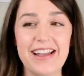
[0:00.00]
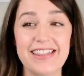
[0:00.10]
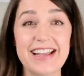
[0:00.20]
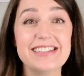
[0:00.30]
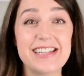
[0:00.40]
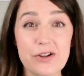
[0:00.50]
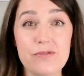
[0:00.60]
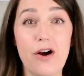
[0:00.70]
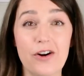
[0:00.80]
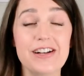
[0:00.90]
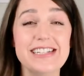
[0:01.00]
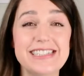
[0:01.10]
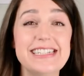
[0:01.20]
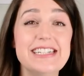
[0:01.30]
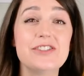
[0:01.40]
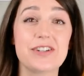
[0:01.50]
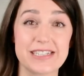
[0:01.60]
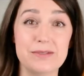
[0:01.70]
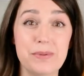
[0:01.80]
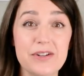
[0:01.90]
Things that you've already seen or
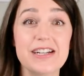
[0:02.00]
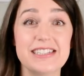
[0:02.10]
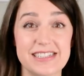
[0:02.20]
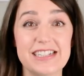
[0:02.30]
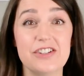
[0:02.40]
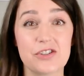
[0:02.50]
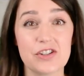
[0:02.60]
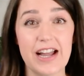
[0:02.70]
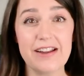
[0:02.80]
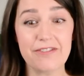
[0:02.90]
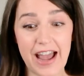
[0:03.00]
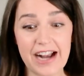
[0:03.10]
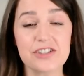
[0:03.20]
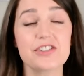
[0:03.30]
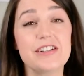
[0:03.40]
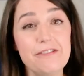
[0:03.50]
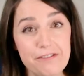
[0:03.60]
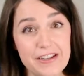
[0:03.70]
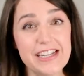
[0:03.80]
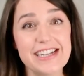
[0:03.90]
experienced in your life actually
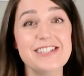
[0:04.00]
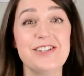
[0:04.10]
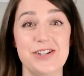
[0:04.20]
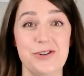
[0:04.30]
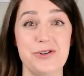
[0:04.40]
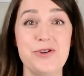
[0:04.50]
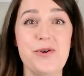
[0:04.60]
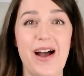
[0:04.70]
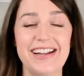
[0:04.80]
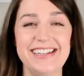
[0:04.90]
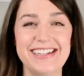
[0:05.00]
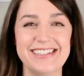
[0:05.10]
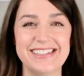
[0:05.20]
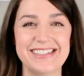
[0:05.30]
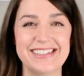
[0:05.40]
feed into your new ideas.